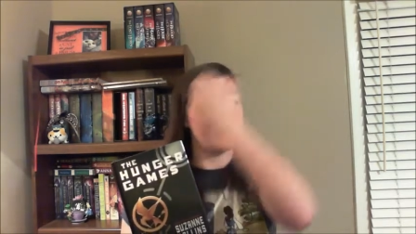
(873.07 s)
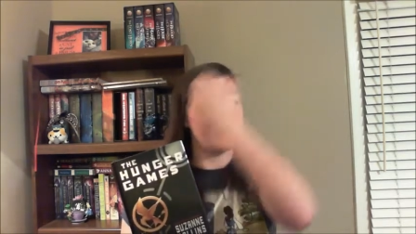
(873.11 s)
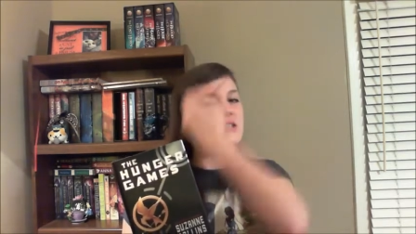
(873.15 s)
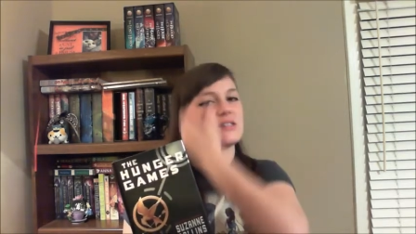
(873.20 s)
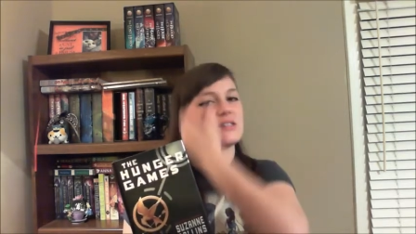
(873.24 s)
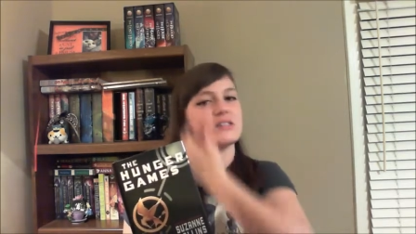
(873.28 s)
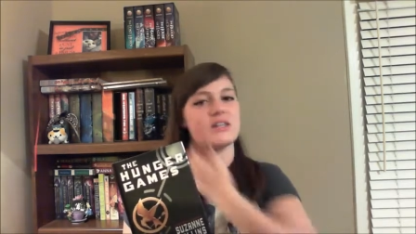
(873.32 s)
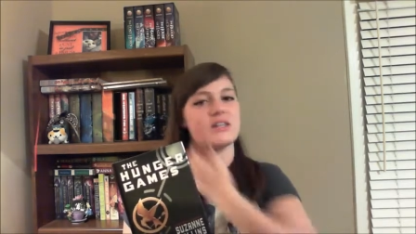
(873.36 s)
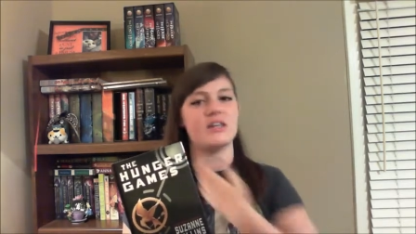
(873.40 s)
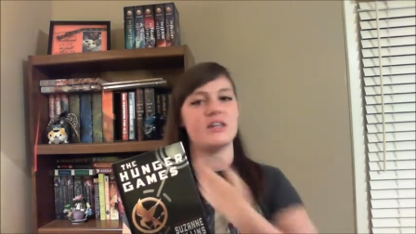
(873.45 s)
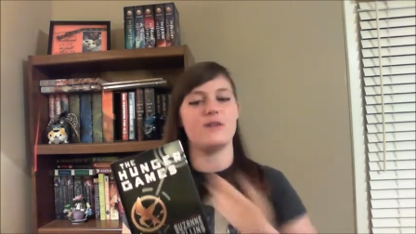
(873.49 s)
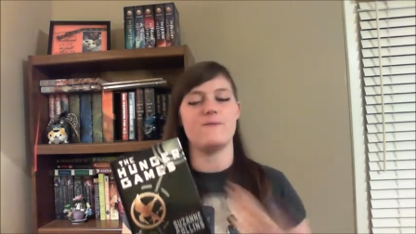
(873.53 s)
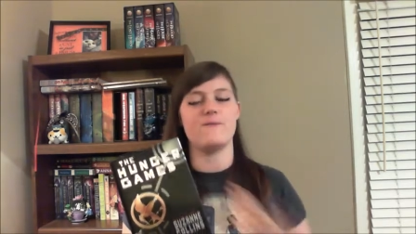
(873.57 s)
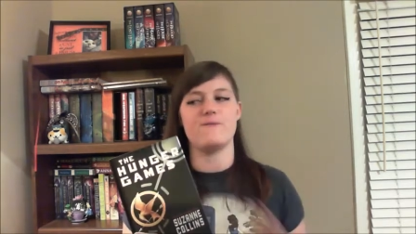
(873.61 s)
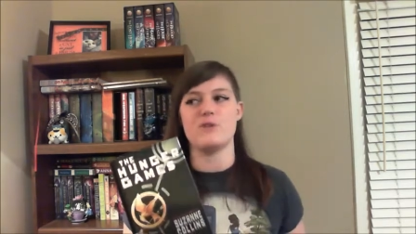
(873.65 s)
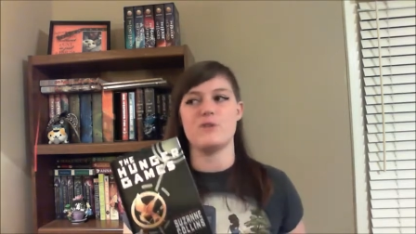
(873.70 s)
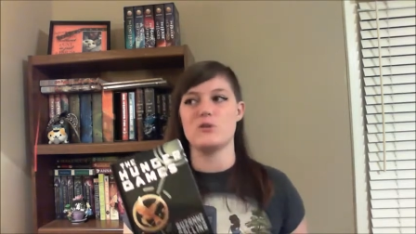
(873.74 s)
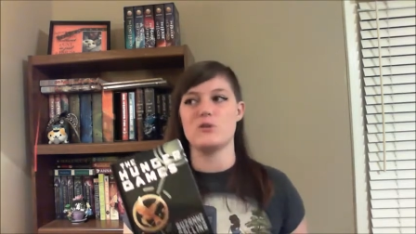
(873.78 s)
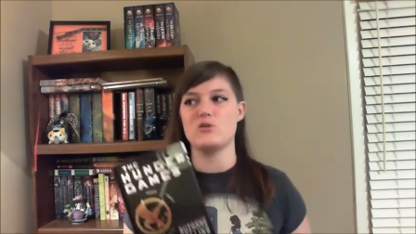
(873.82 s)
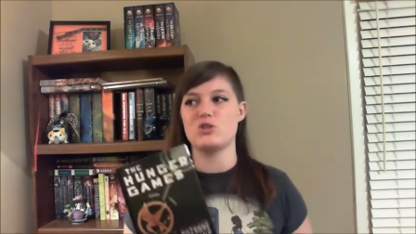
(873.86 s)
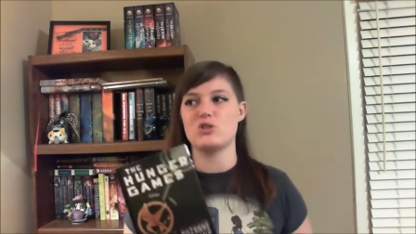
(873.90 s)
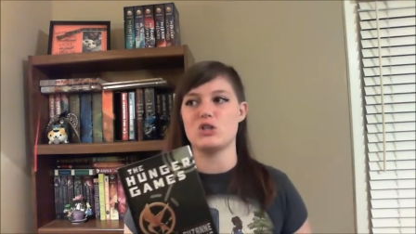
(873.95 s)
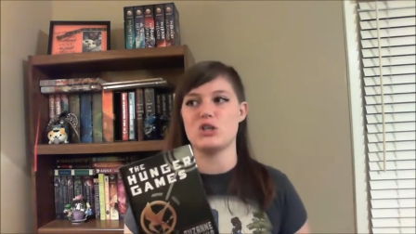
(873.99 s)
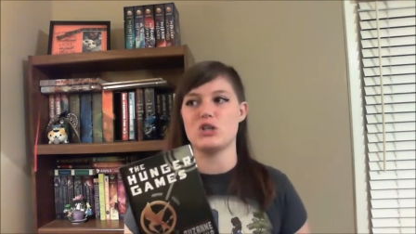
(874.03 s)
it's in a
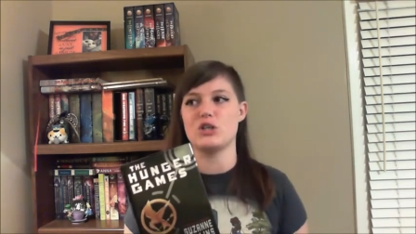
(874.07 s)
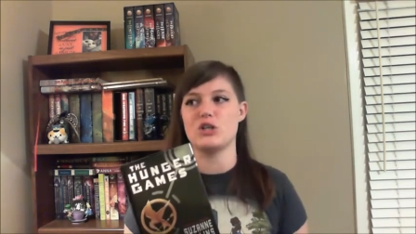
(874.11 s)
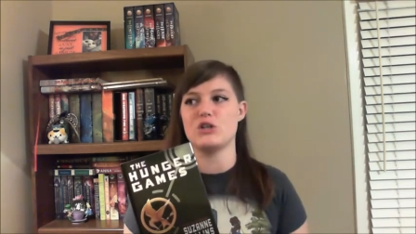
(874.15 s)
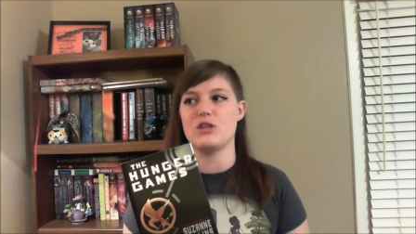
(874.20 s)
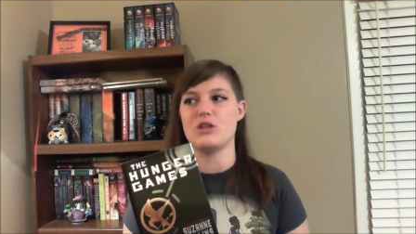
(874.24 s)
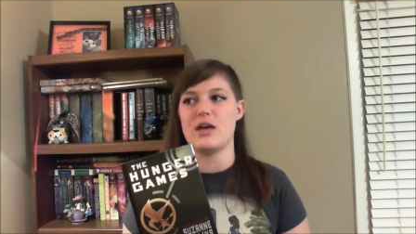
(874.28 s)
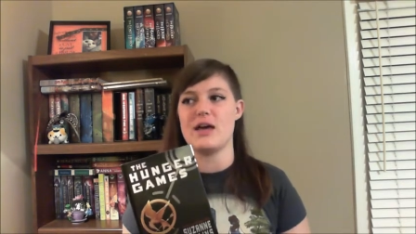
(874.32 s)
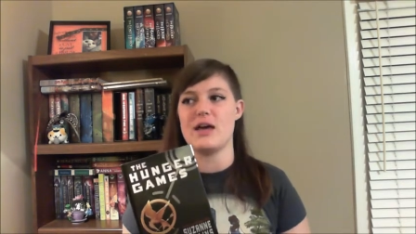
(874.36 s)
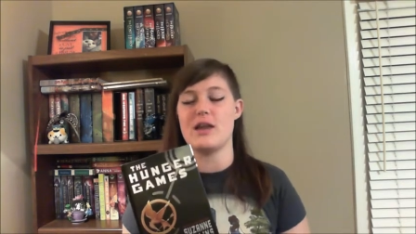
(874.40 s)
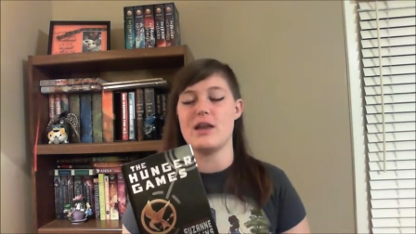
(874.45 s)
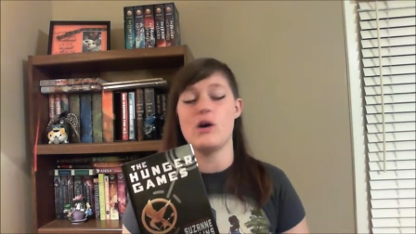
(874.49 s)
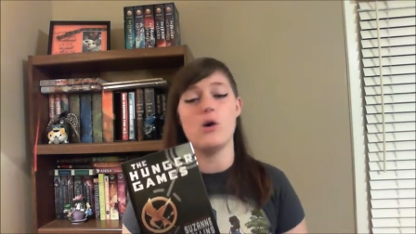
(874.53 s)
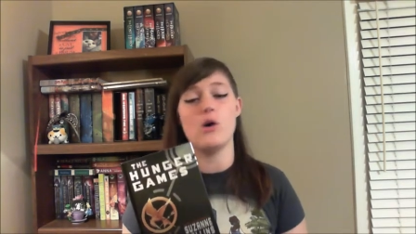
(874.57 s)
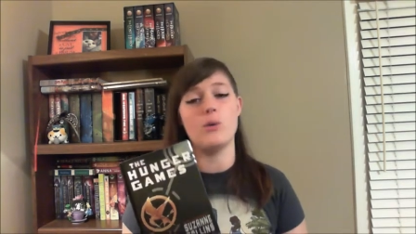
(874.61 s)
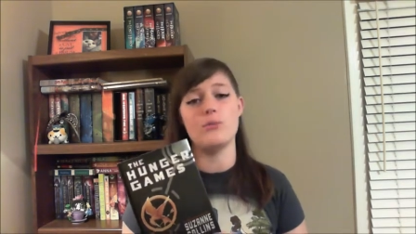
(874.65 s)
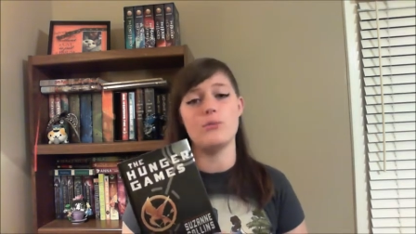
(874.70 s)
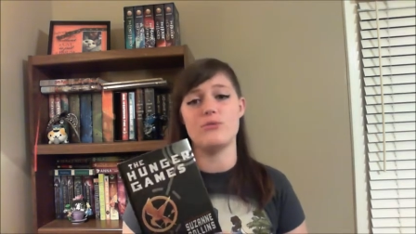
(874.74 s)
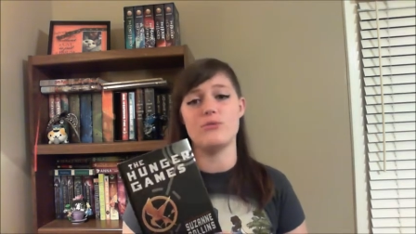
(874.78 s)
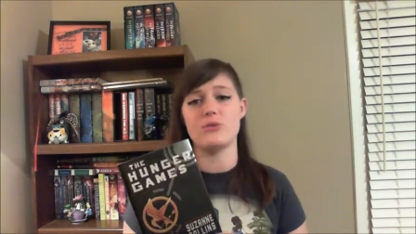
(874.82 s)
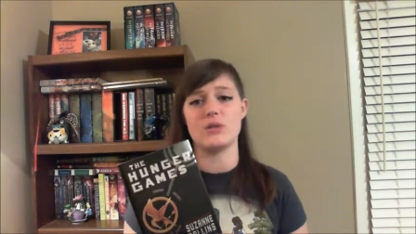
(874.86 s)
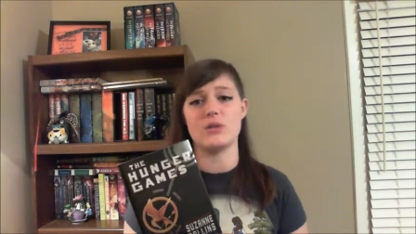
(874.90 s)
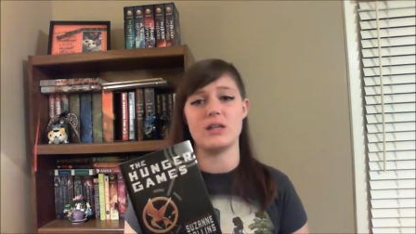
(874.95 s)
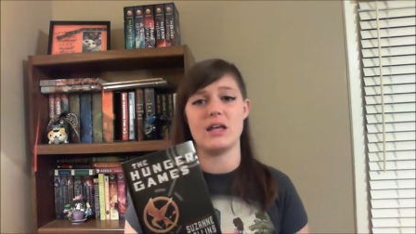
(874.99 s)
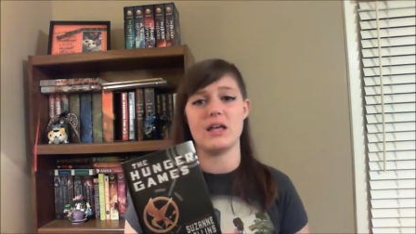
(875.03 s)
future that
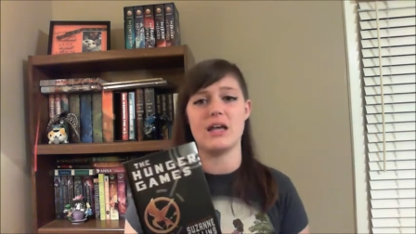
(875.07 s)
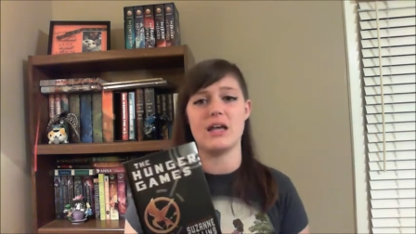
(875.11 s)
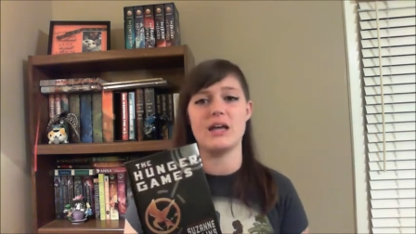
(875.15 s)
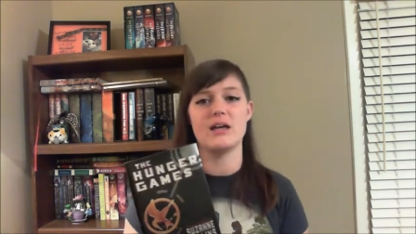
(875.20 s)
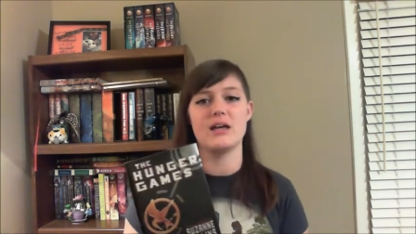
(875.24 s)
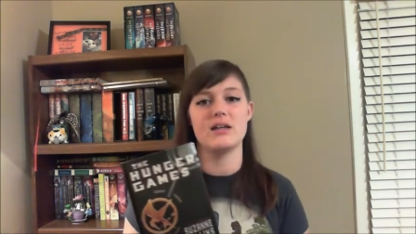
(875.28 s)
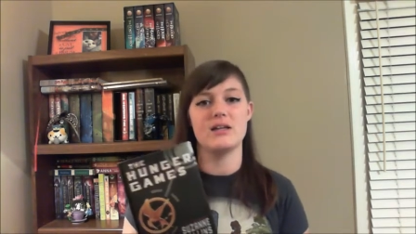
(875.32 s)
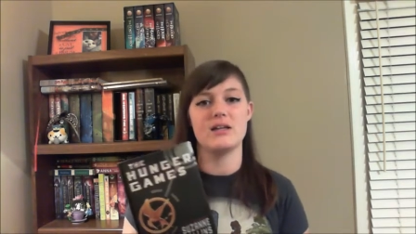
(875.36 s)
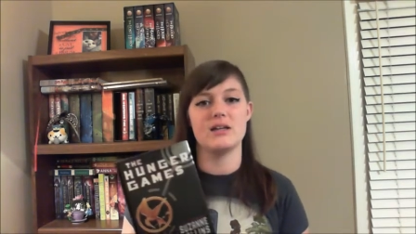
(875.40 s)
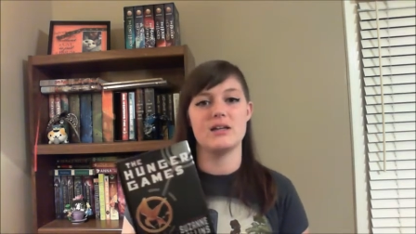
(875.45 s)
hopefully